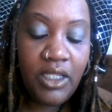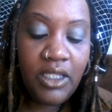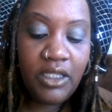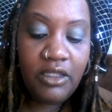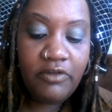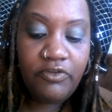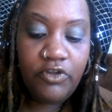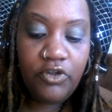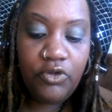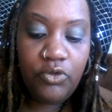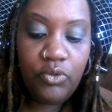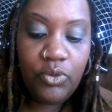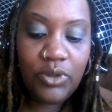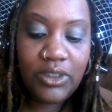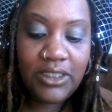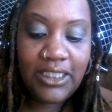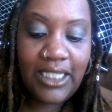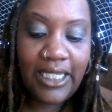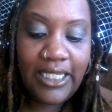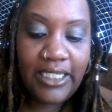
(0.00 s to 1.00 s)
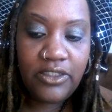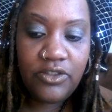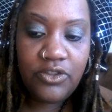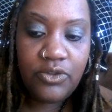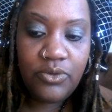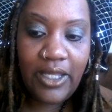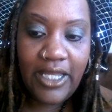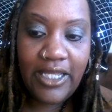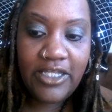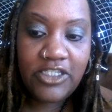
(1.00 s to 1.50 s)
If you would like
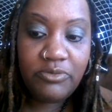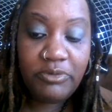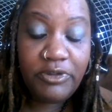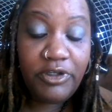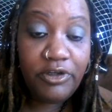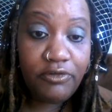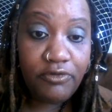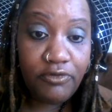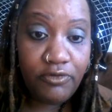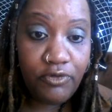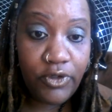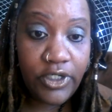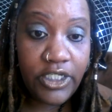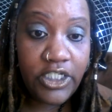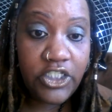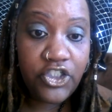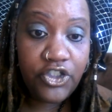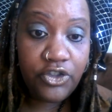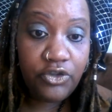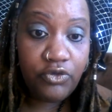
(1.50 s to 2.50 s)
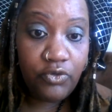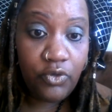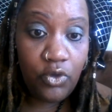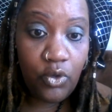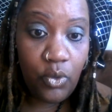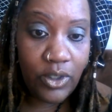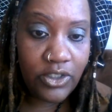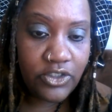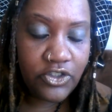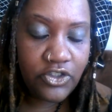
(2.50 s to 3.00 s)
to ask me a free general
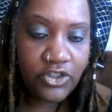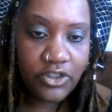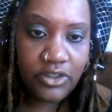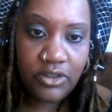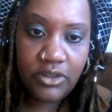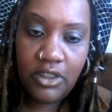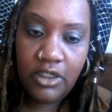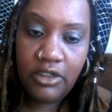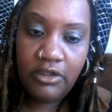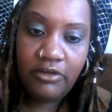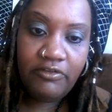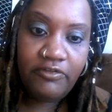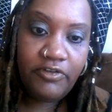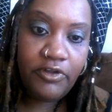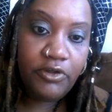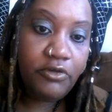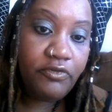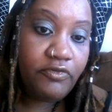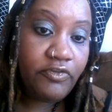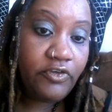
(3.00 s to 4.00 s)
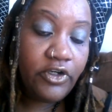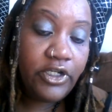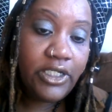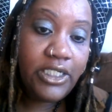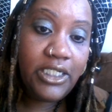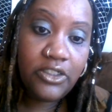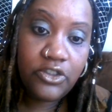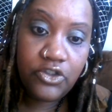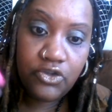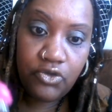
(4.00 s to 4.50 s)
question, feel free
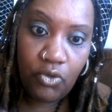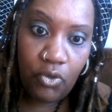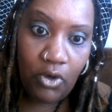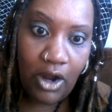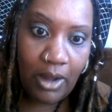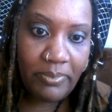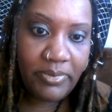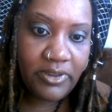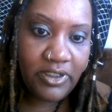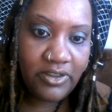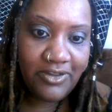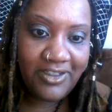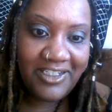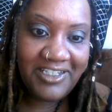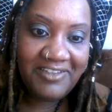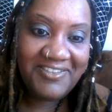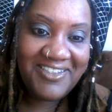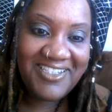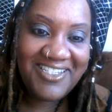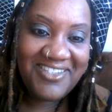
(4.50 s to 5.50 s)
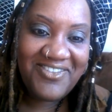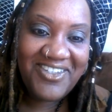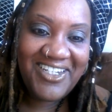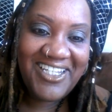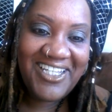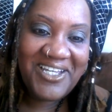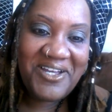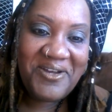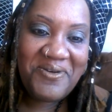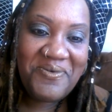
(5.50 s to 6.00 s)
to drop it underneath this
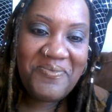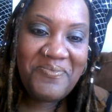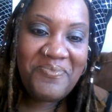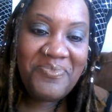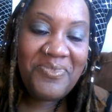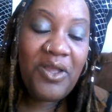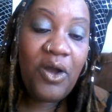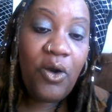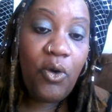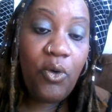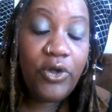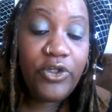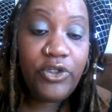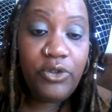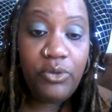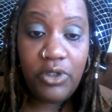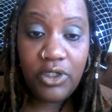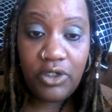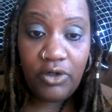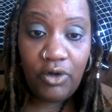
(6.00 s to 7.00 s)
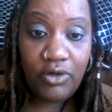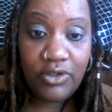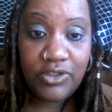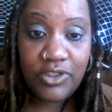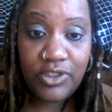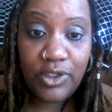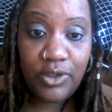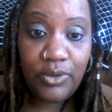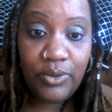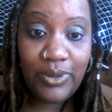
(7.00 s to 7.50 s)
video or you can
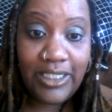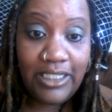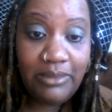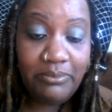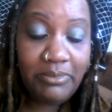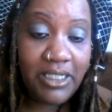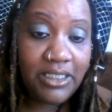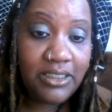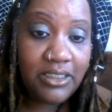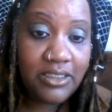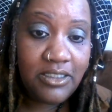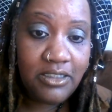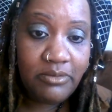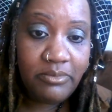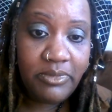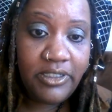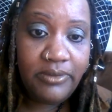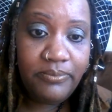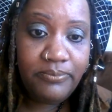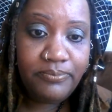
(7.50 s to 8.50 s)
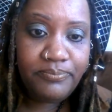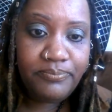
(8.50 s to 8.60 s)
also email it to me.